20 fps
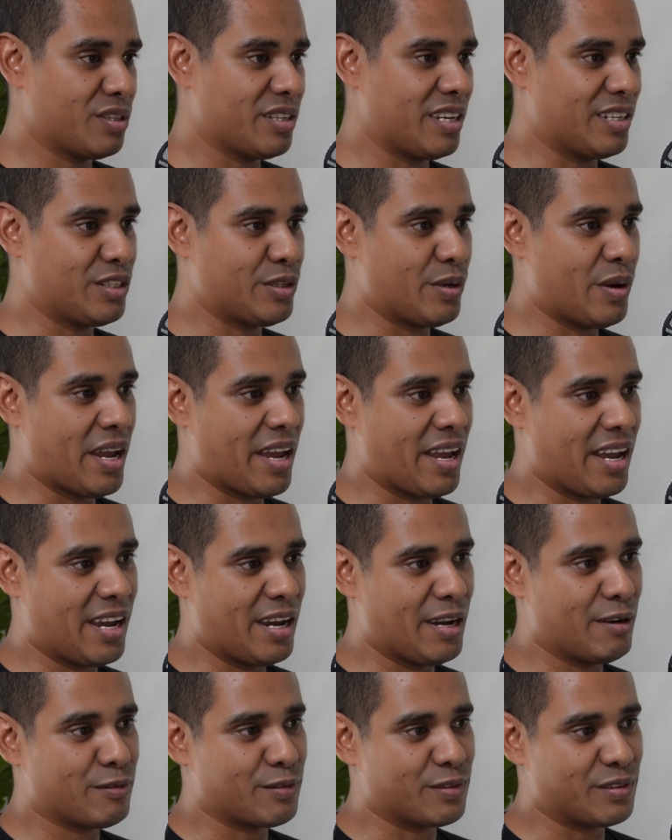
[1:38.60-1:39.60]
that you
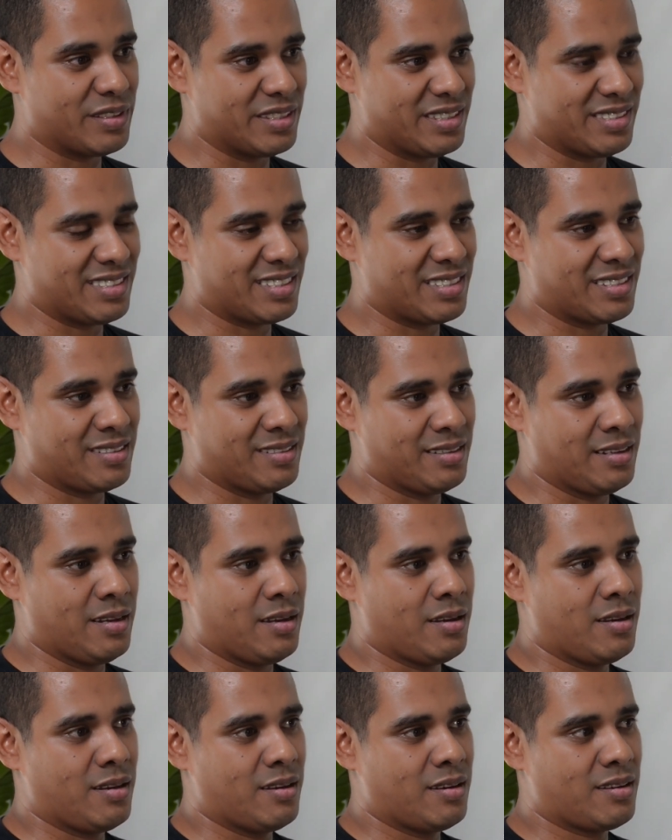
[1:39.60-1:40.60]
have this
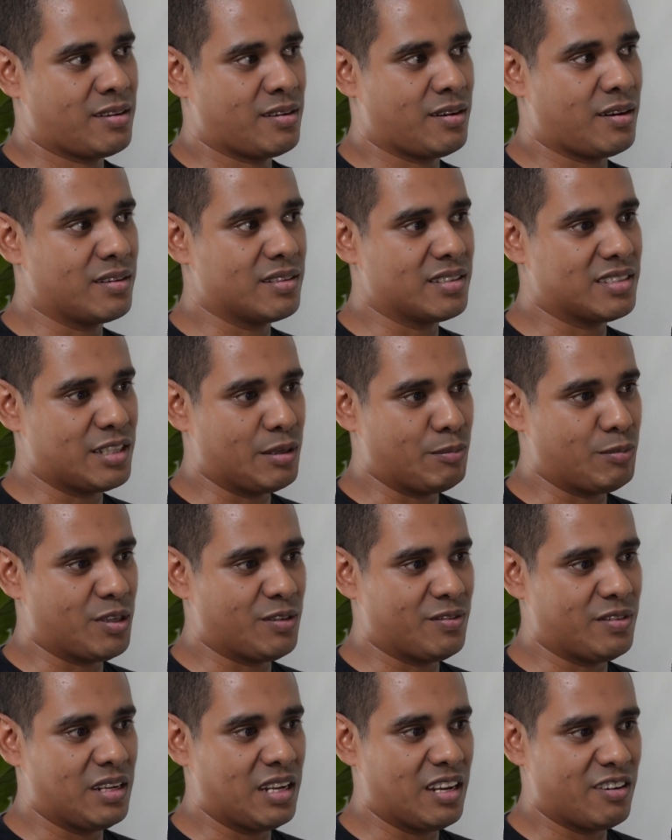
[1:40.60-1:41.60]
concept
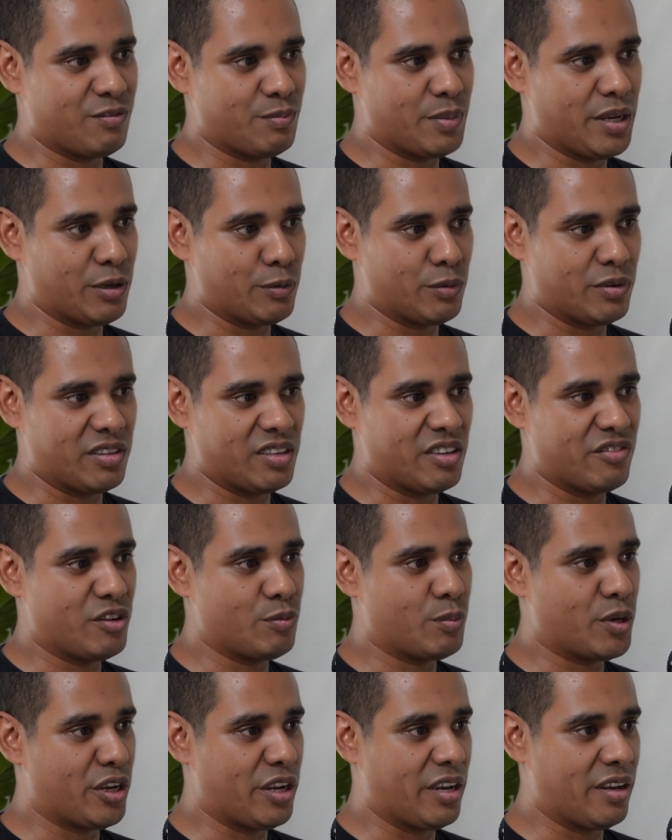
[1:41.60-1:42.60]
of a love bank with
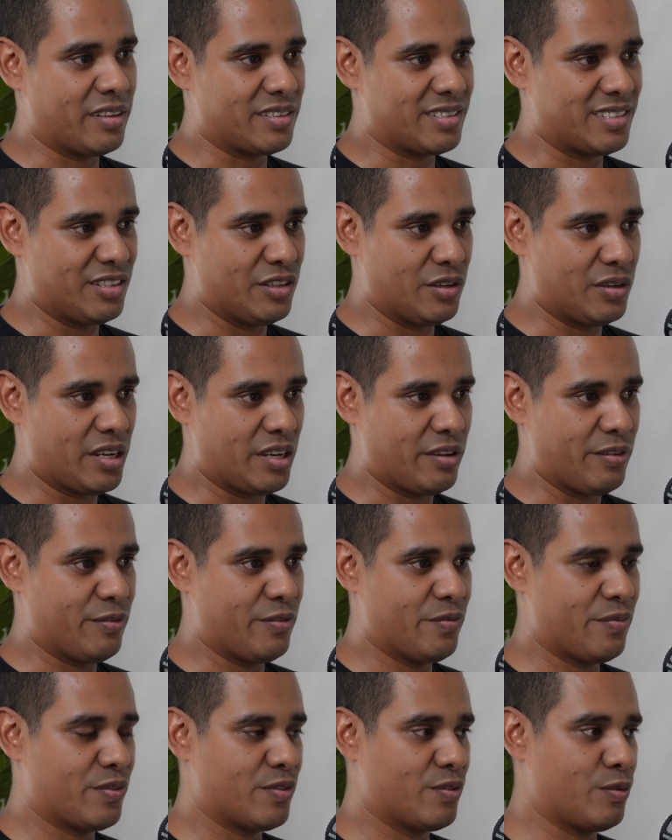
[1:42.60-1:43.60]
everybody else in your life,
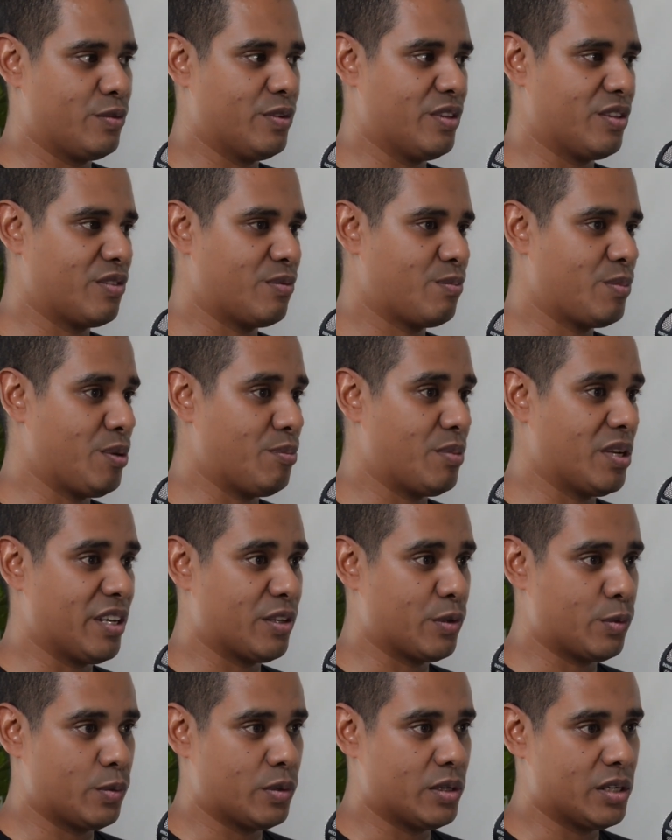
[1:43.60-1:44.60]
with people
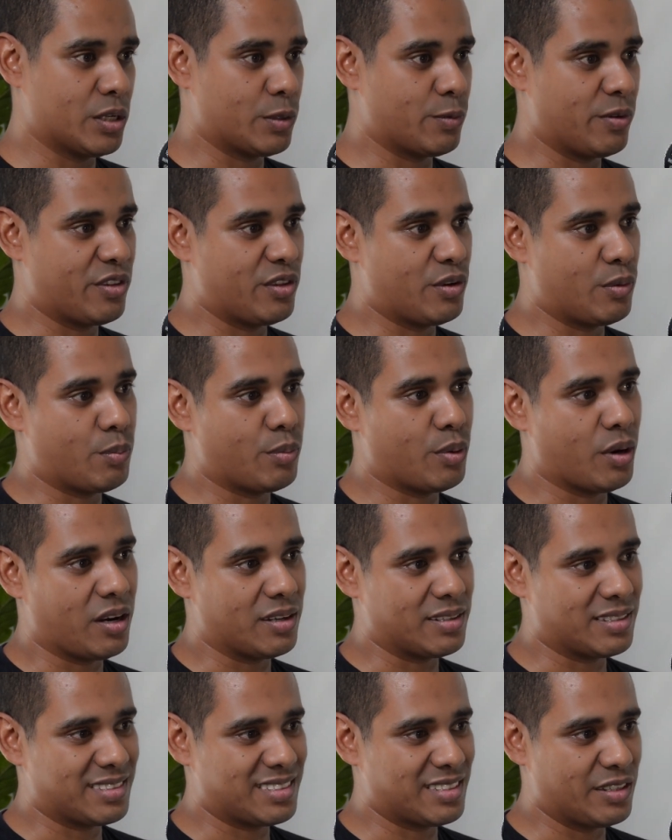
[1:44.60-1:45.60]
at work, with your
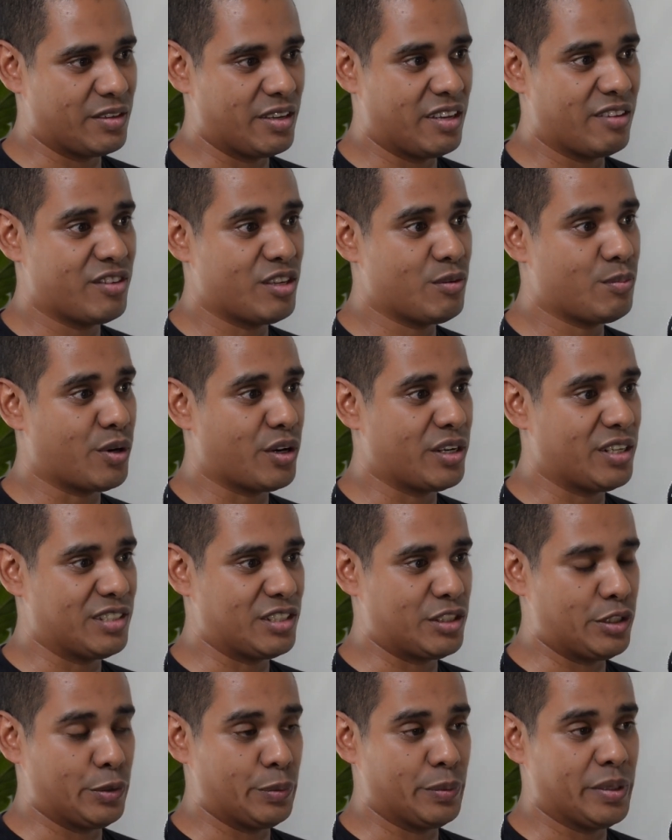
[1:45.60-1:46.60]
boss. So everybody's
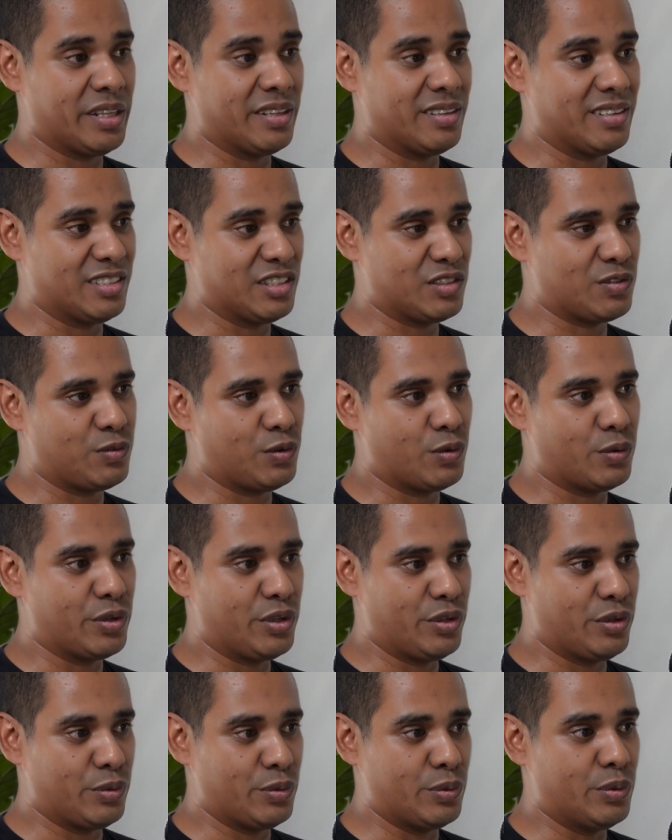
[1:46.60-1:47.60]
doing this for
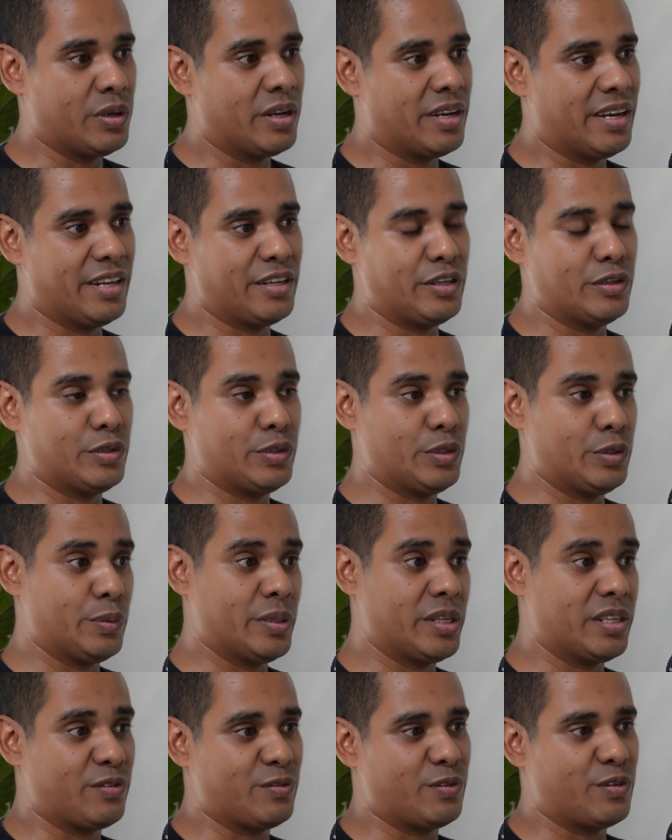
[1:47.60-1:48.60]
you and you're
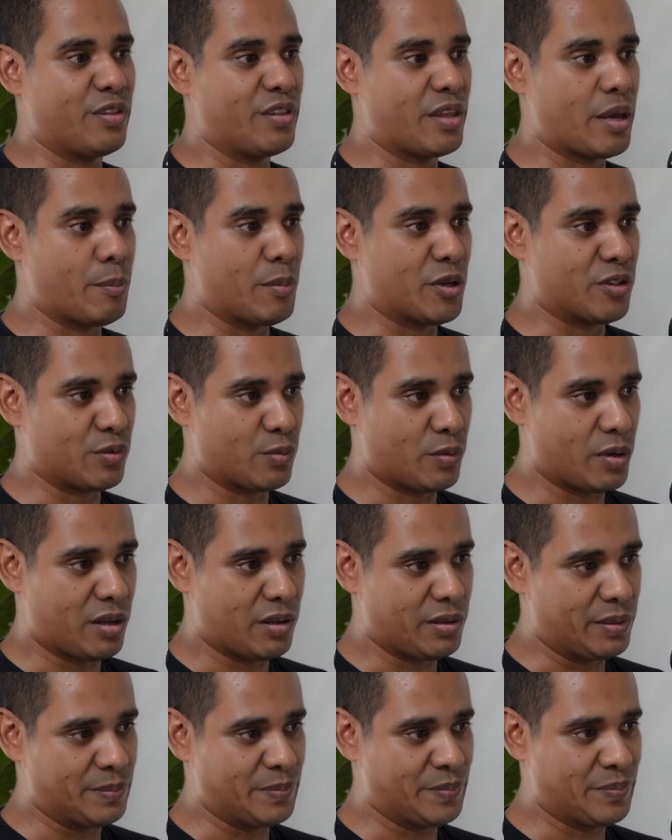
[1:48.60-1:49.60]
doing it for them as well.